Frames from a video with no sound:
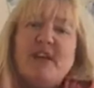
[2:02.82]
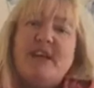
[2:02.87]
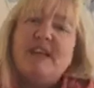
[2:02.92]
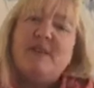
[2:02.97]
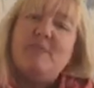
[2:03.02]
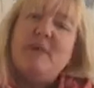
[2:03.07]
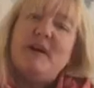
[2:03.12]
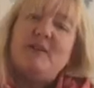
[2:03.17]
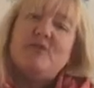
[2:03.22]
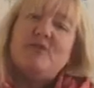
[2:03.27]
read
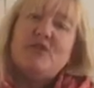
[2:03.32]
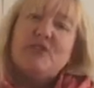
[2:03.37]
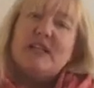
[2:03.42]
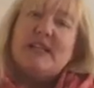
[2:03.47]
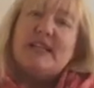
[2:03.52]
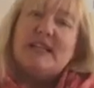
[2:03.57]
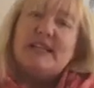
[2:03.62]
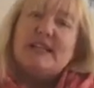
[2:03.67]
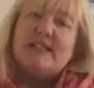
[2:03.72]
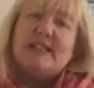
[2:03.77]
about
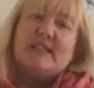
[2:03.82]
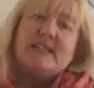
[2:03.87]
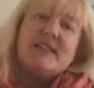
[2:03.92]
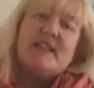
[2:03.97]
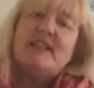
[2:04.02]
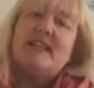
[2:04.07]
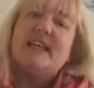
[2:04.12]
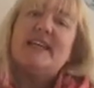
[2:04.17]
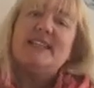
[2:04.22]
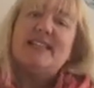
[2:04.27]
Jesus and the
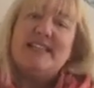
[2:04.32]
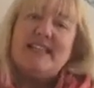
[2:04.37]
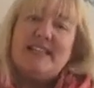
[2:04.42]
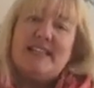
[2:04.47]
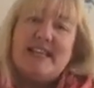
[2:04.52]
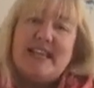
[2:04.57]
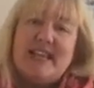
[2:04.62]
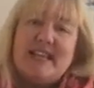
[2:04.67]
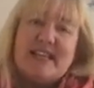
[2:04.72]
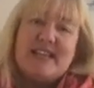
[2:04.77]
things he
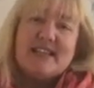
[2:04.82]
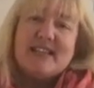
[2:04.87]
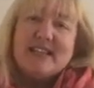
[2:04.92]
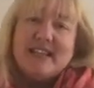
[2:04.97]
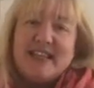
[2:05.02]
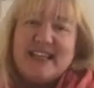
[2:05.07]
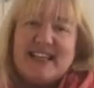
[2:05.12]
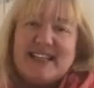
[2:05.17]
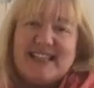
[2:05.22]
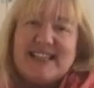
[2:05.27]
did and
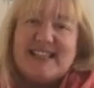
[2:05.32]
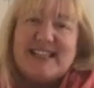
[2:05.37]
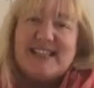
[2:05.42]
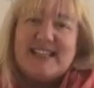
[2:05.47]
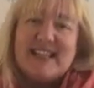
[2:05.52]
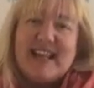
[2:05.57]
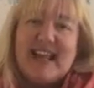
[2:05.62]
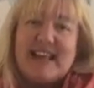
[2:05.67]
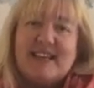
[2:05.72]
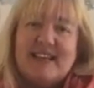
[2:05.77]
the things he
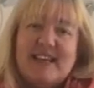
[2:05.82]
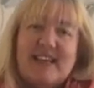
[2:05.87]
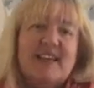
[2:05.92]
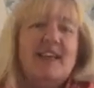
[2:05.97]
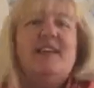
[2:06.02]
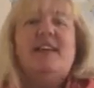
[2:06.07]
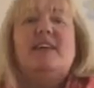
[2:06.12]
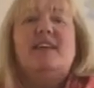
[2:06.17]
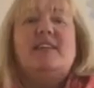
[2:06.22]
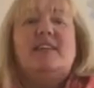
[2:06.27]
said.
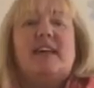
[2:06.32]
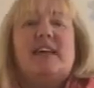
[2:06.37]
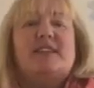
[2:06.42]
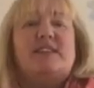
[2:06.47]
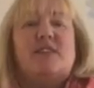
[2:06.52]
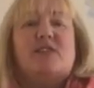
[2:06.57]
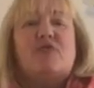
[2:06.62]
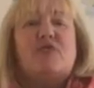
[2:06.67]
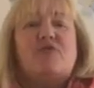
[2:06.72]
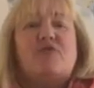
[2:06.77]
That is
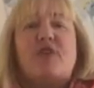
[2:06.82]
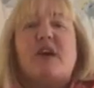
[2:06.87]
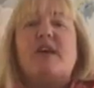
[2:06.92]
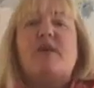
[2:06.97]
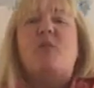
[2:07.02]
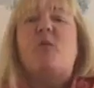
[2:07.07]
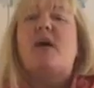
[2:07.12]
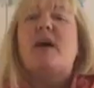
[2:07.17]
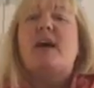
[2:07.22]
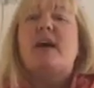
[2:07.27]
a
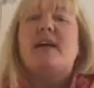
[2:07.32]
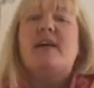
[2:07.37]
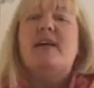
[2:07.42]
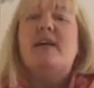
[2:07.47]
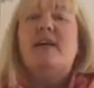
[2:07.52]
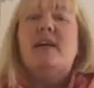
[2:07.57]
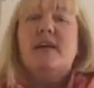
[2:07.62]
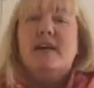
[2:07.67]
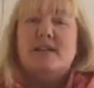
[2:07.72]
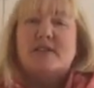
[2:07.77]
great way
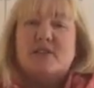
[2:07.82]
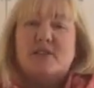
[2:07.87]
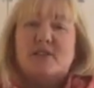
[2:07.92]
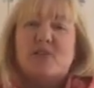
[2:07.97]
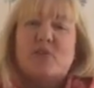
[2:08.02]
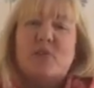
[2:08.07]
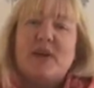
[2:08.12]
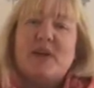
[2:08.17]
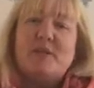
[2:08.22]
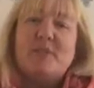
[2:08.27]
so
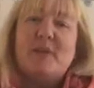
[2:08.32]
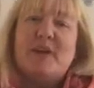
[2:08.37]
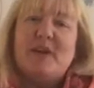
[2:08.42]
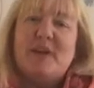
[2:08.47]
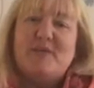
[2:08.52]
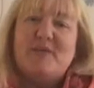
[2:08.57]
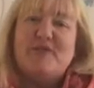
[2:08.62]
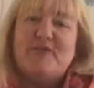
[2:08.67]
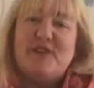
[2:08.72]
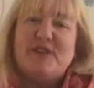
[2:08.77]
that we can
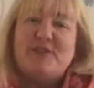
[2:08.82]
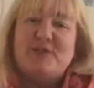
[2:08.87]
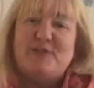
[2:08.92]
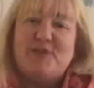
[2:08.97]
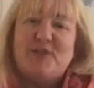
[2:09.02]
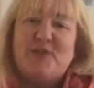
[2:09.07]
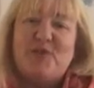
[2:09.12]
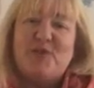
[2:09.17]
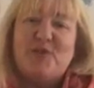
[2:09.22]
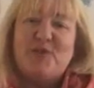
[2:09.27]
become friends
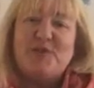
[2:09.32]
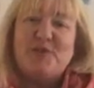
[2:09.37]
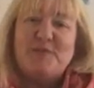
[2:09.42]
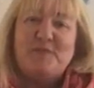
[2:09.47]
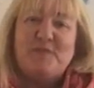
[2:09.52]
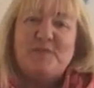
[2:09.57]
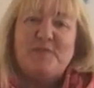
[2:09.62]
with God.